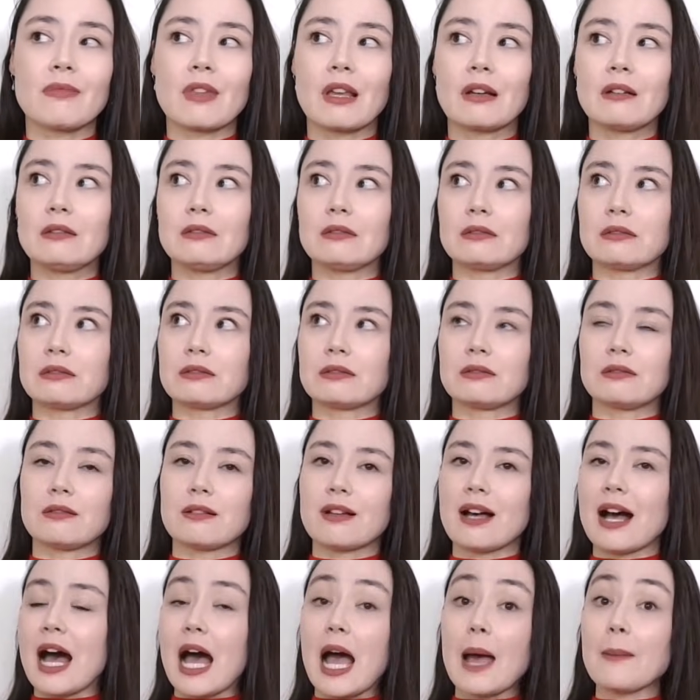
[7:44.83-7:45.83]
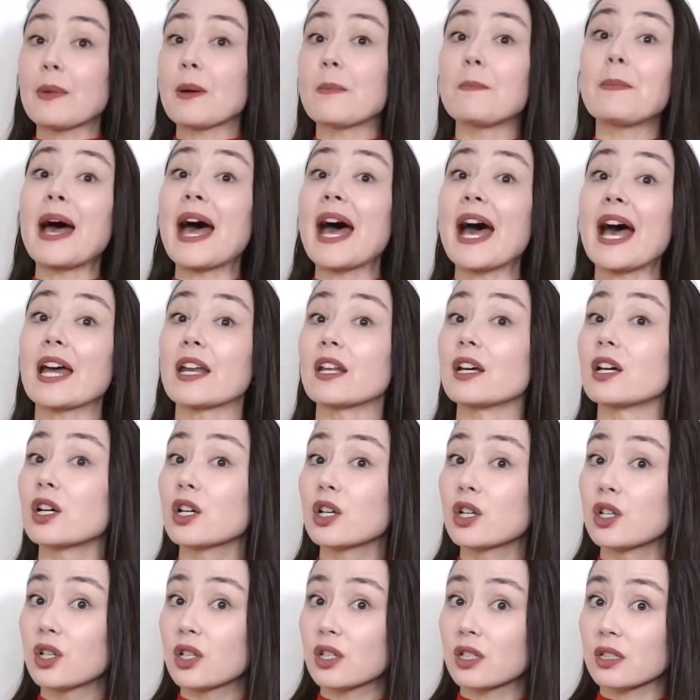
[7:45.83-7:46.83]
Oof, I'm a bad
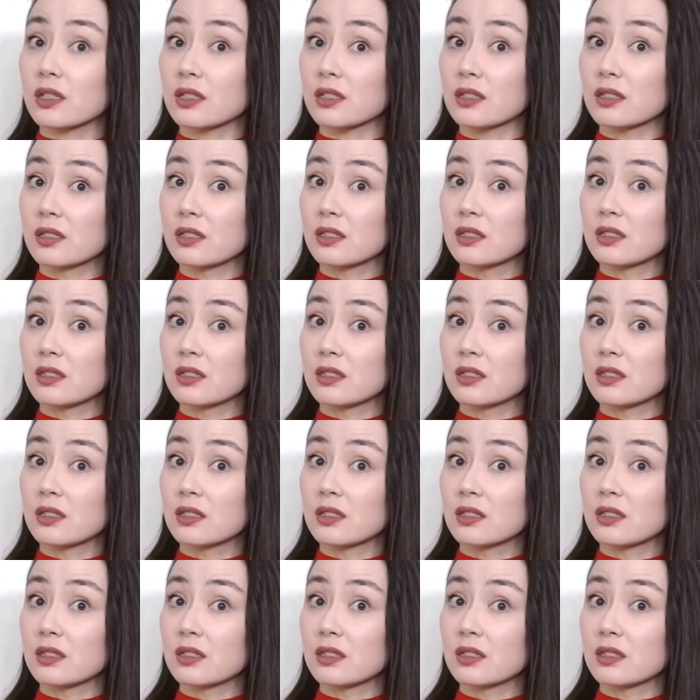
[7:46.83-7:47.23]
cooker.